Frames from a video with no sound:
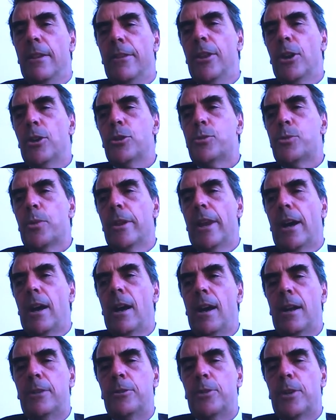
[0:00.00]
those were the
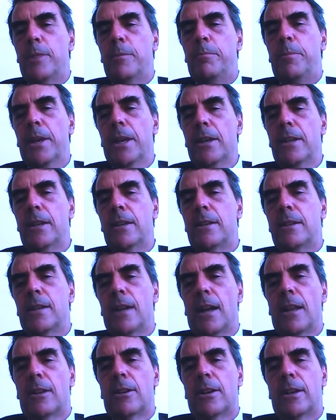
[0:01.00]
$100 billion
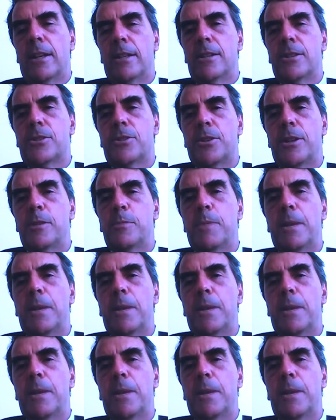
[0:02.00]
industries.